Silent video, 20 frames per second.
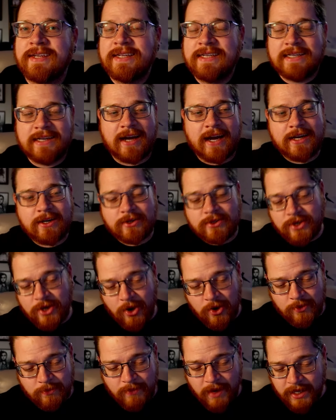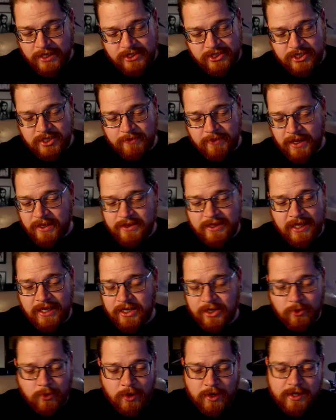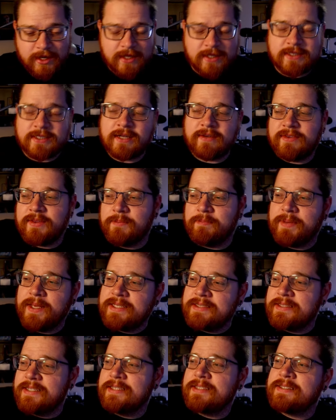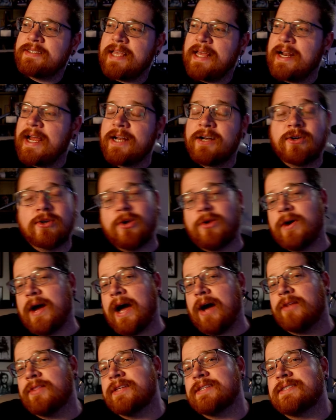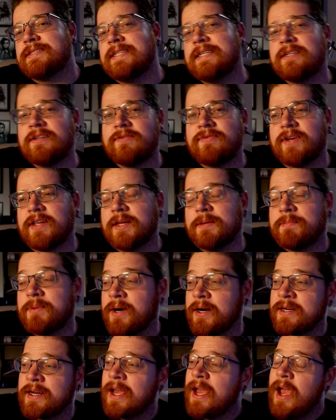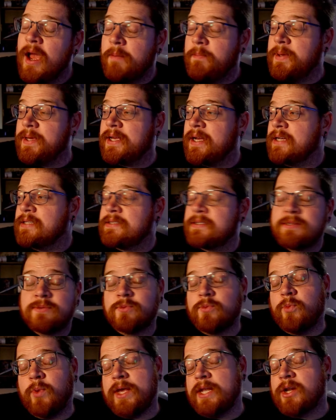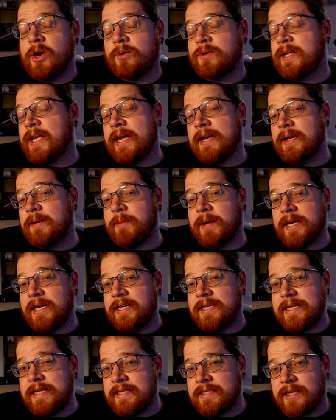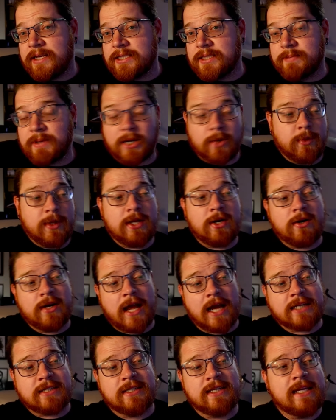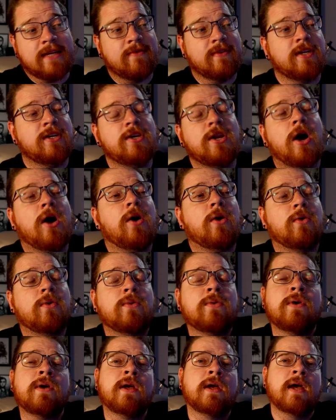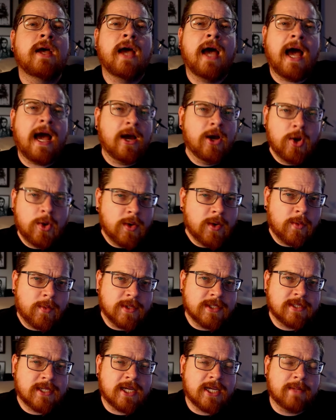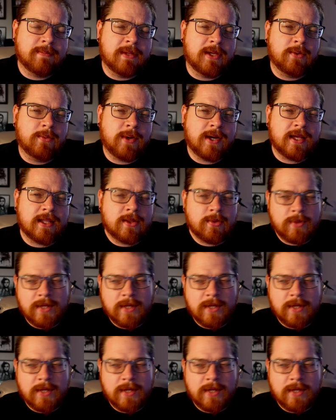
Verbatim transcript: Now I don't know much about the inner workings of the business, and I don't know how this deal fell apart because we don't get any money details about it. We don't actually even know who it was going to be with.